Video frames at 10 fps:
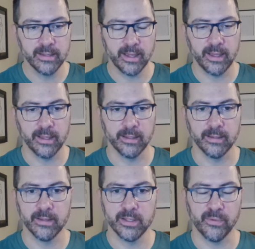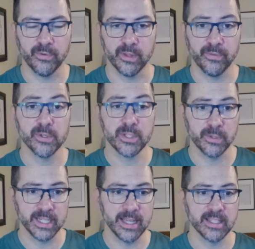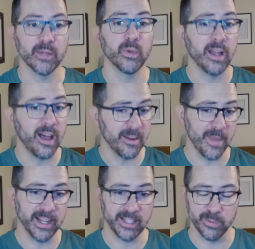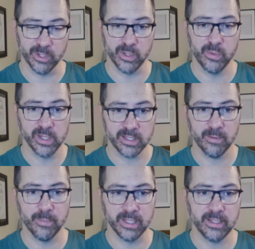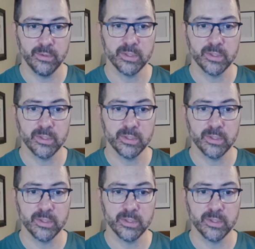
For the first 30 days, it will automatically renew and start billing you.